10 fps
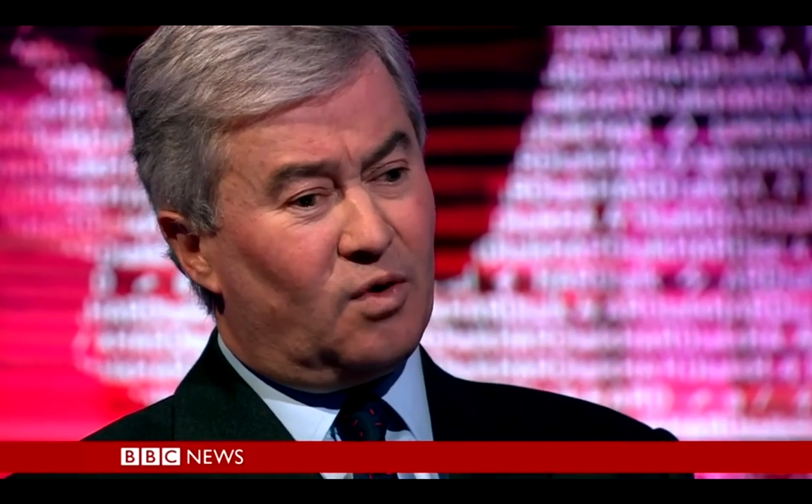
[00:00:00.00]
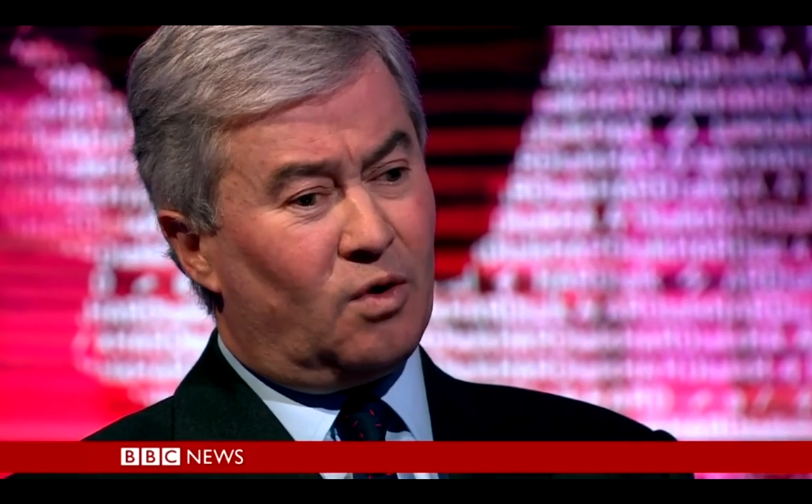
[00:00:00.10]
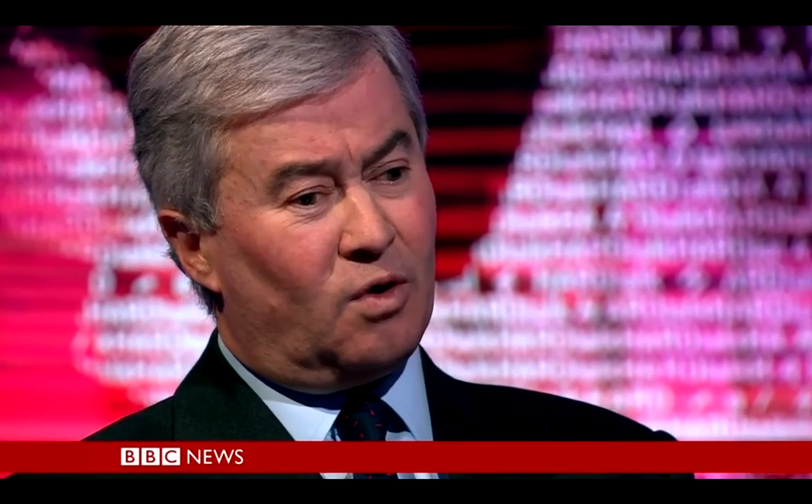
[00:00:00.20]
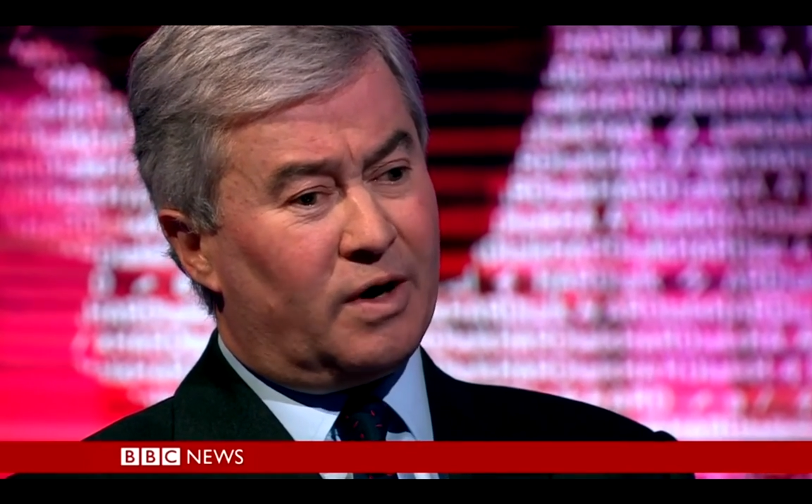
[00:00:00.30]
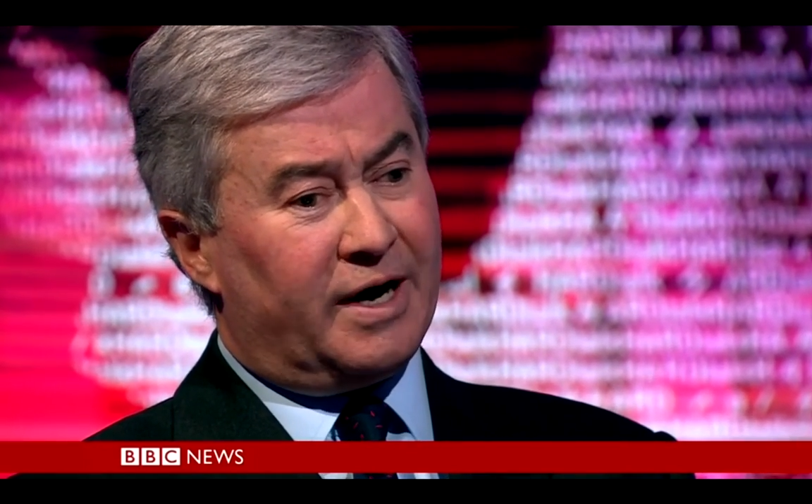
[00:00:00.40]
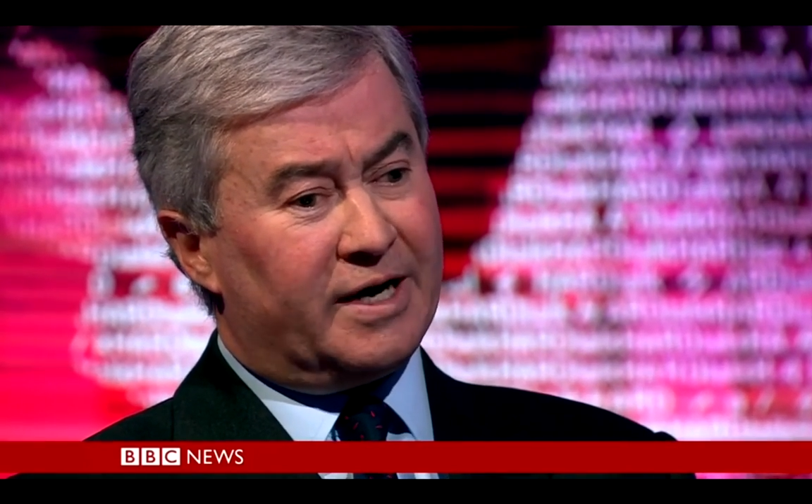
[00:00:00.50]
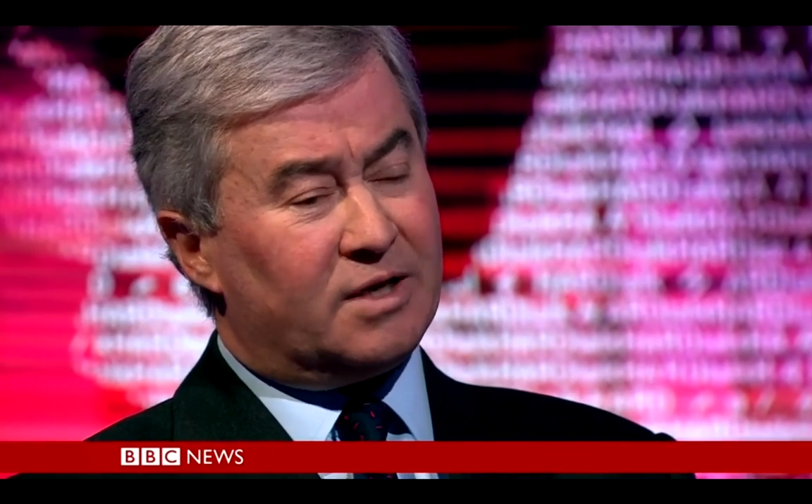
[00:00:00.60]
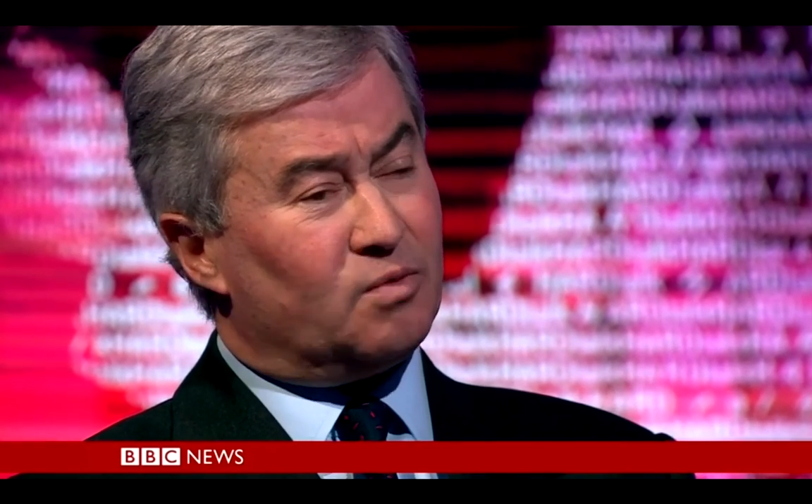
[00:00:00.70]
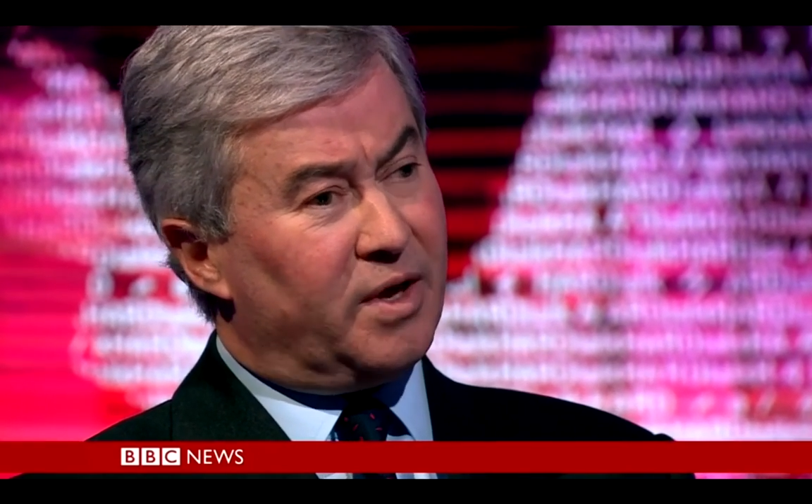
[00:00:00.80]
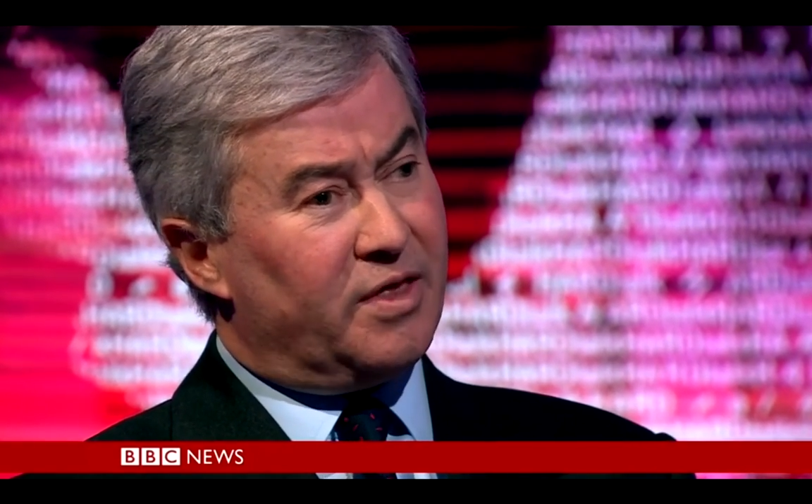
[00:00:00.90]
or I
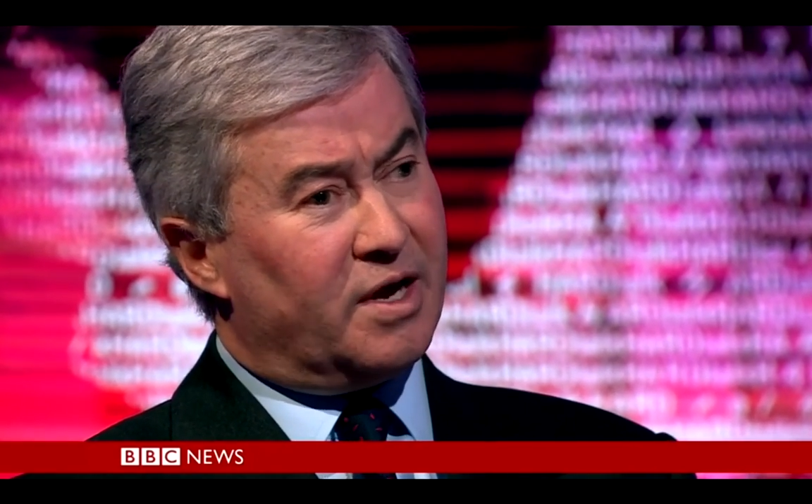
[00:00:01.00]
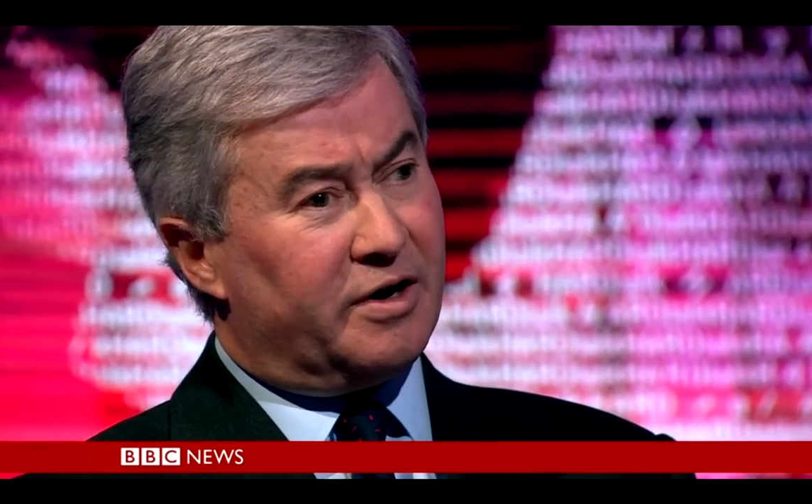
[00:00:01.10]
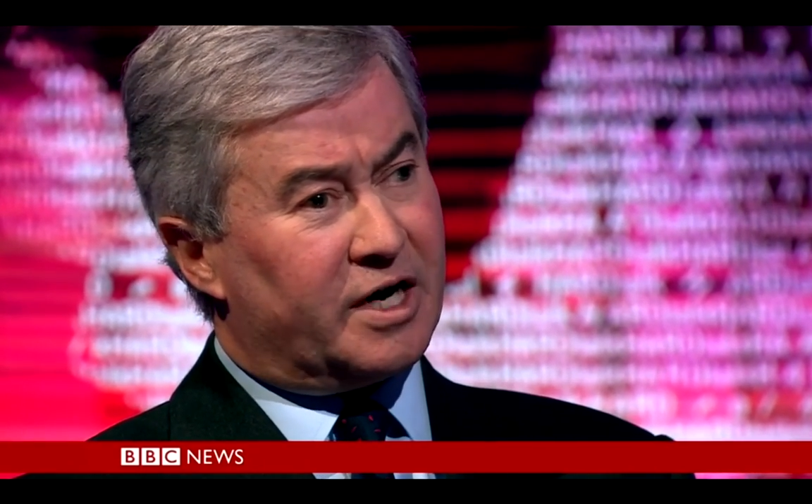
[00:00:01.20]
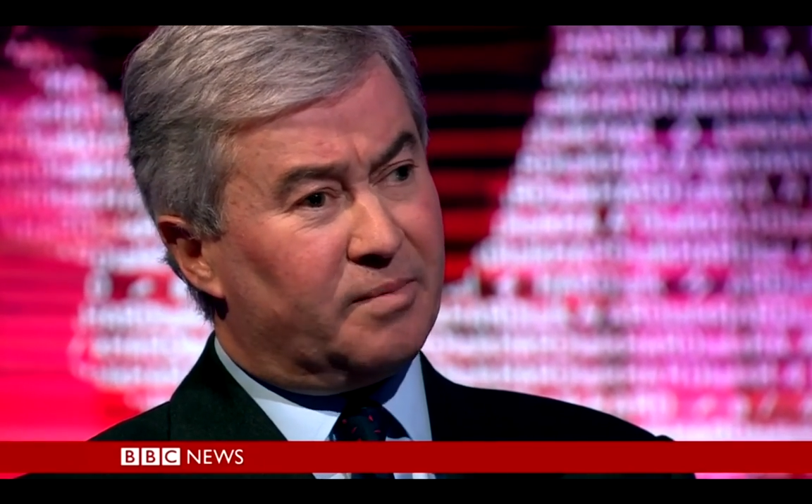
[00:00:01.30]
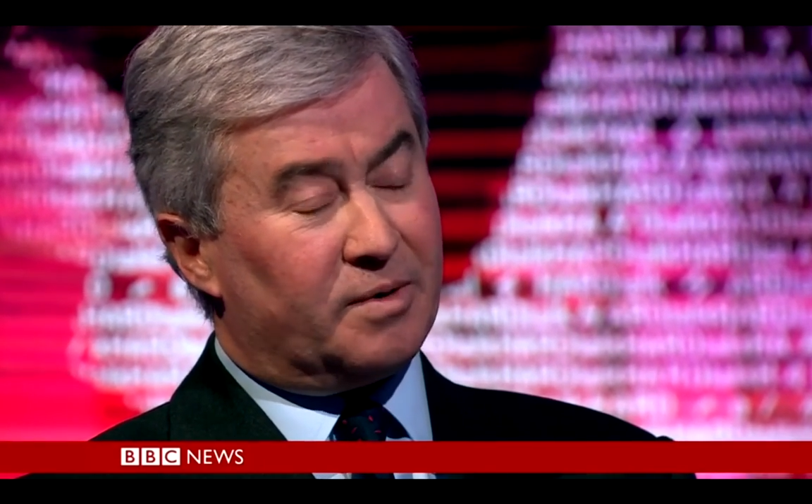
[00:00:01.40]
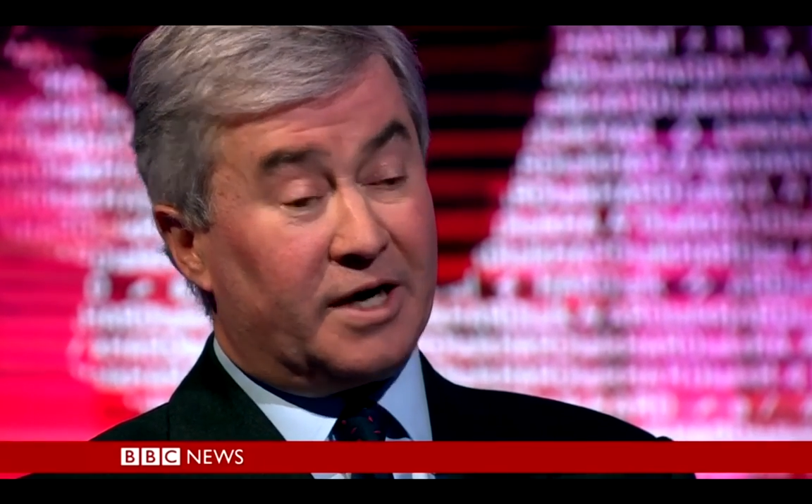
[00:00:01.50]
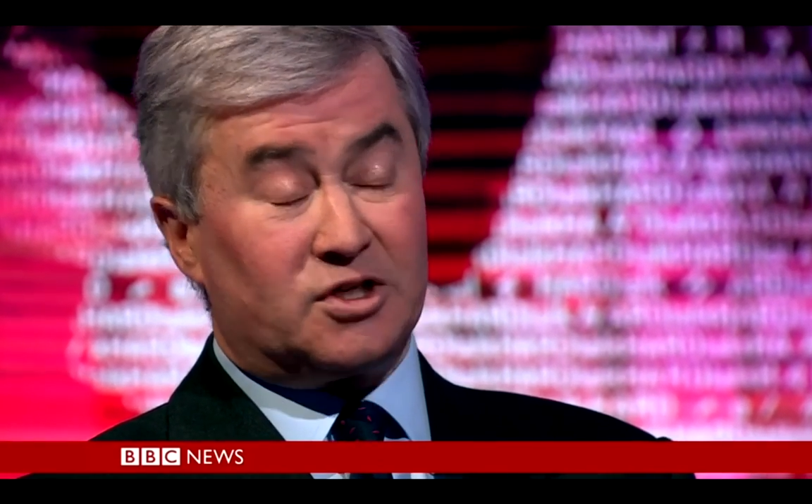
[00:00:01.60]
didn't win the argument.